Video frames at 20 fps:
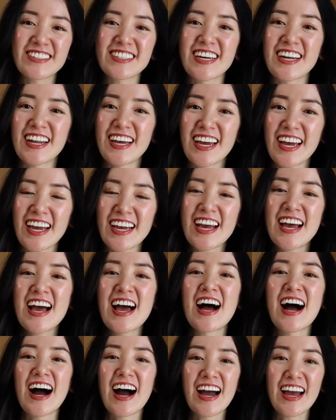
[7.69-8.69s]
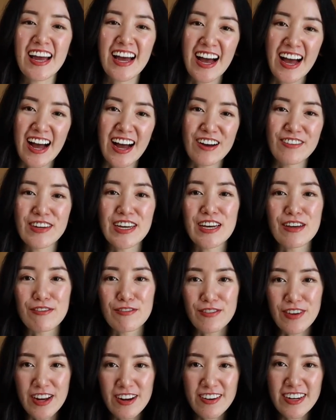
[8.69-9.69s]
Today I have a
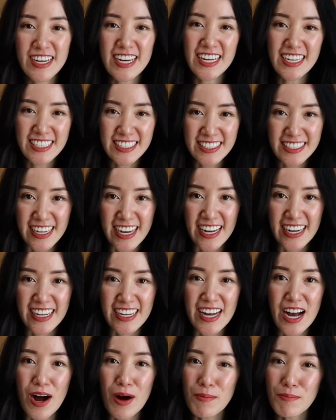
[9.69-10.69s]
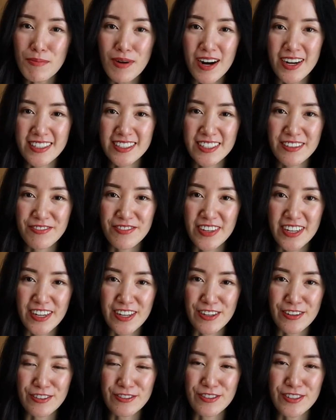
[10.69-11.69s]
very exciting unboxing
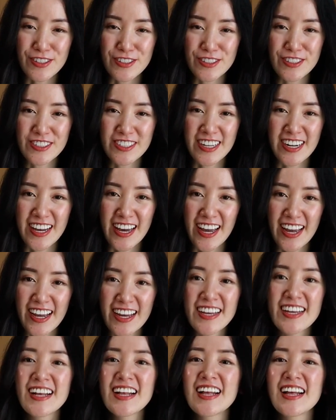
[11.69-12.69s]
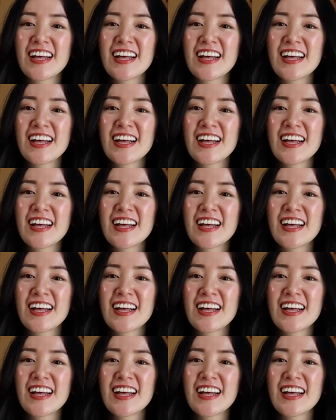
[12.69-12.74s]
video for you today.